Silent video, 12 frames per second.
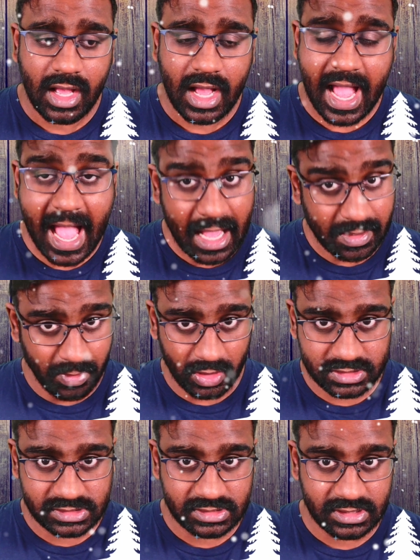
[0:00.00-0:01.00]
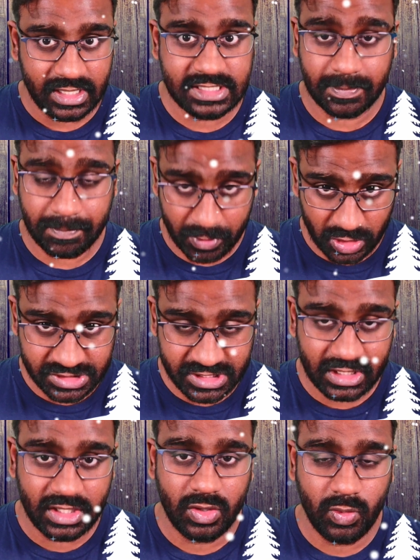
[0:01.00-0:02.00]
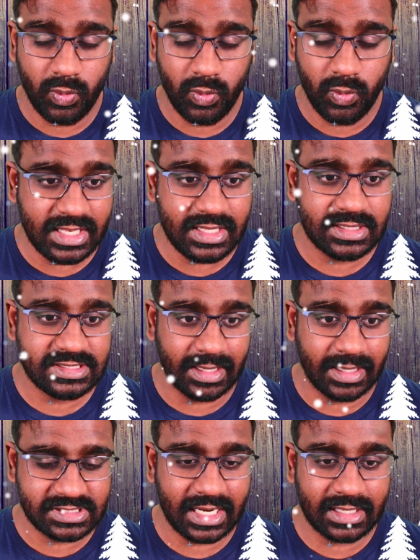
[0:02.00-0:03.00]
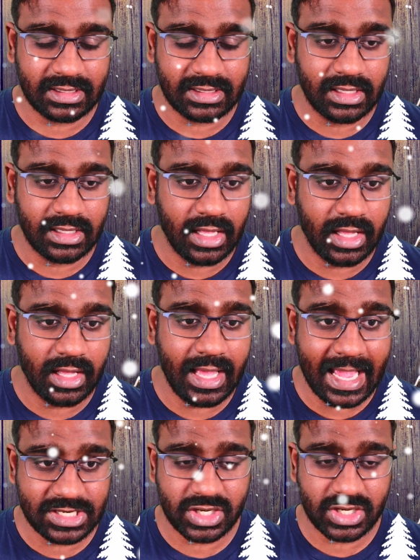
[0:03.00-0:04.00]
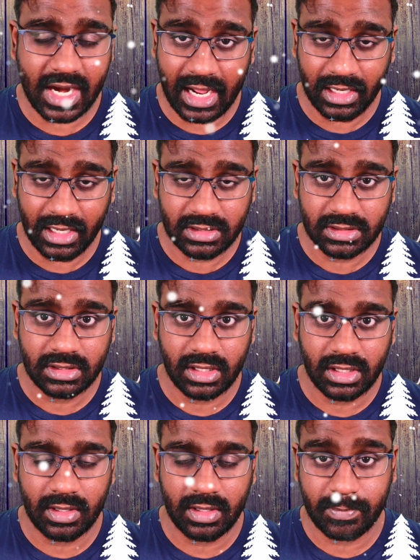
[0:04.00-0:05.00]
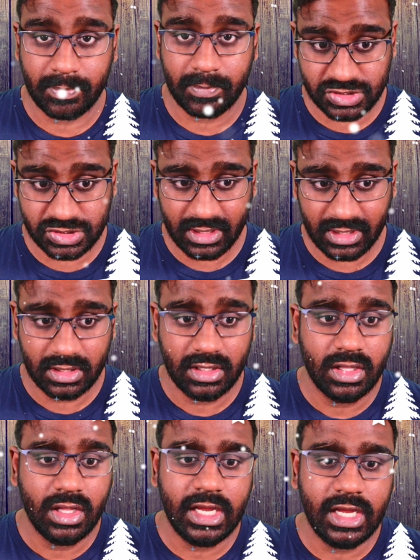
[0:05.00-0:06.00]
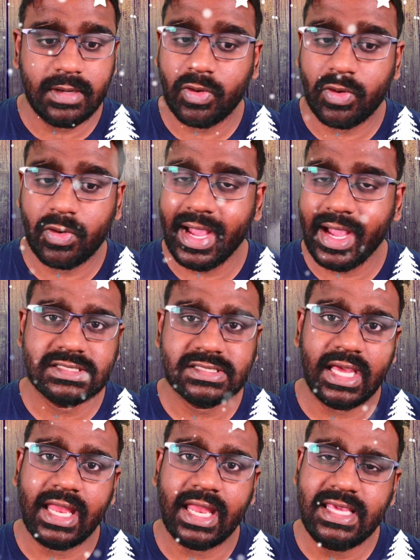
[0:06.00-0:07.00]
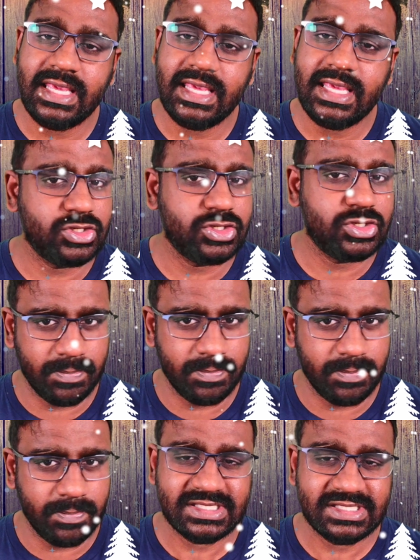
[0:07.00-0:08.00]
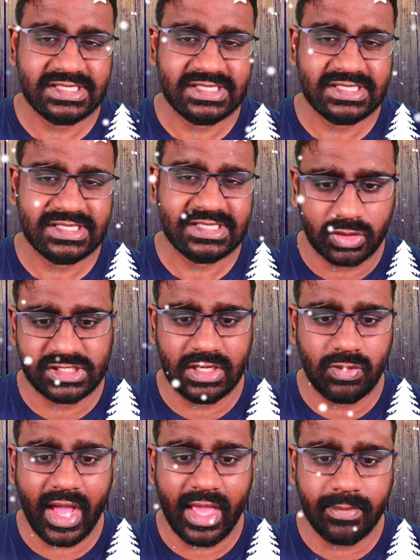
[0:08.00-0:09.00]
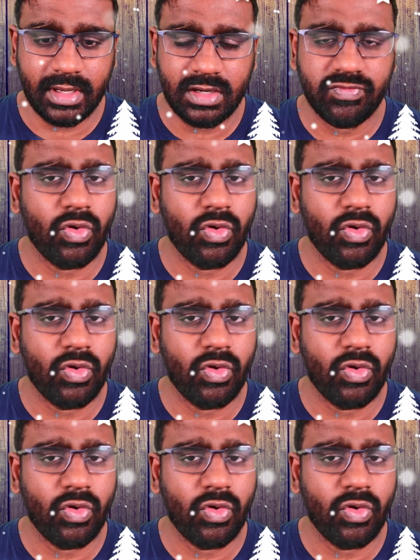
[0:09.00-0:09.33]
ArcBox is a project within the Jumpstart Azure Arc project. It provides an easy to deploy sandbox environment for